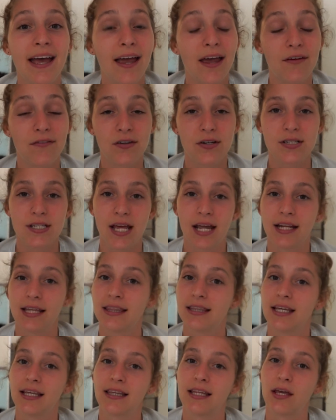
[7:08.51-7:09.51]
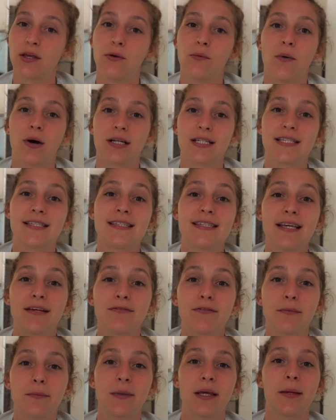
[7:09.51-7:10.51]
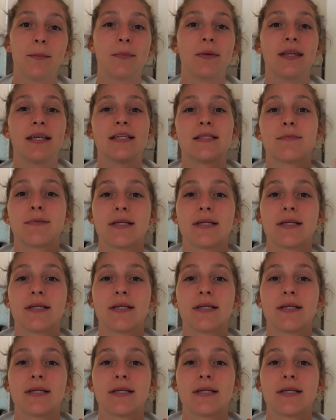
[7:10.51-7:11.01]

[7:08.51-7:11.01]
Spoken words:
If there's anything that you want to see from me, please,